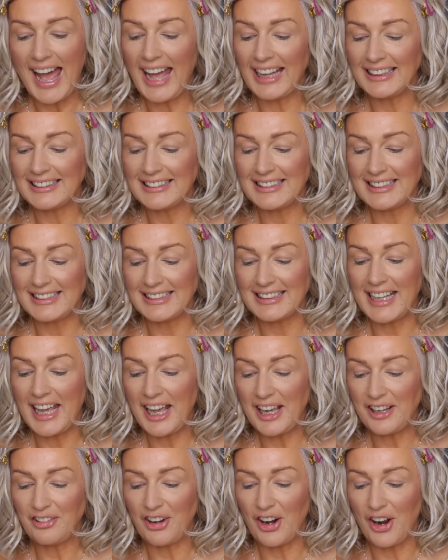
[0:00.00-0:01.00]
and
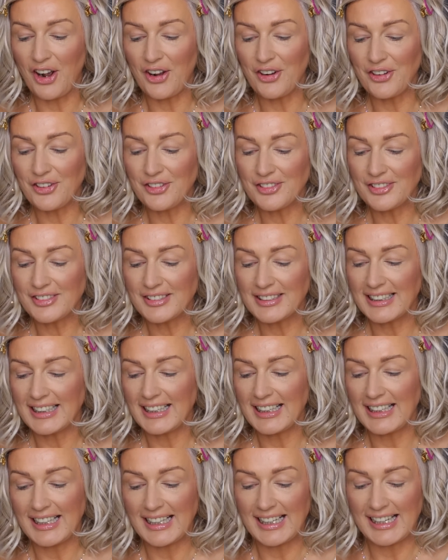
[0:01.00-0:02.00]
Dinero
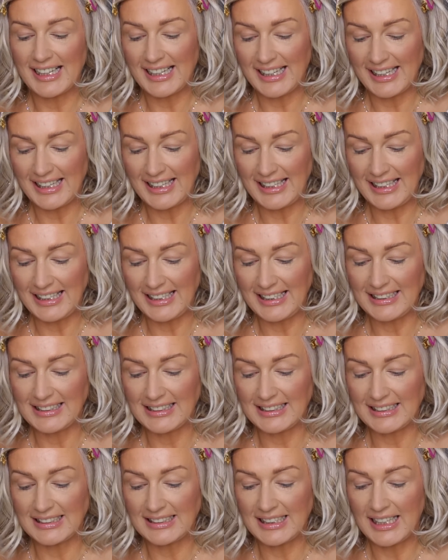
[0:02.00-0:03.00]

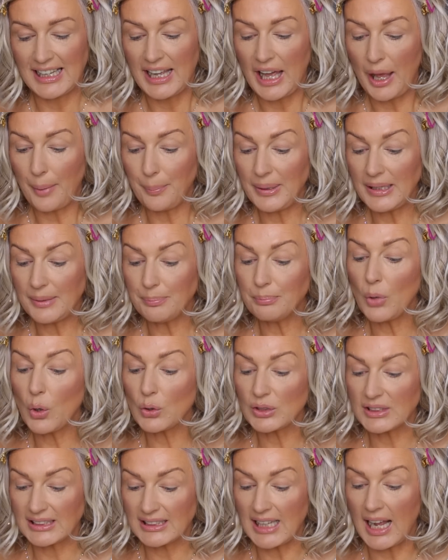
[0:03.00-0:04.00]
is a bit
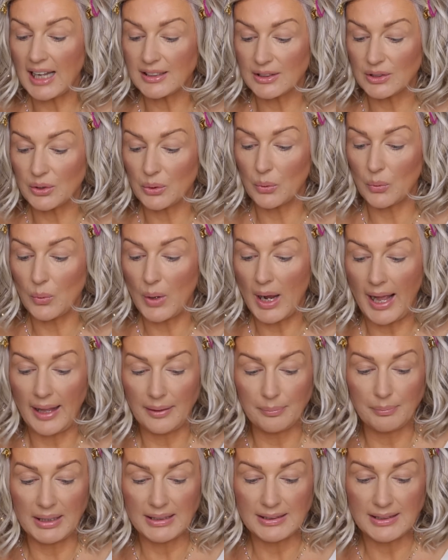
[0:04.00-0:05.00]
more subtle
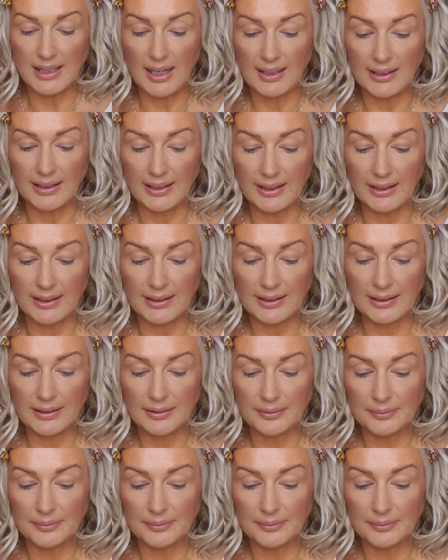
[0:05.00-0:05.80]
and metallic.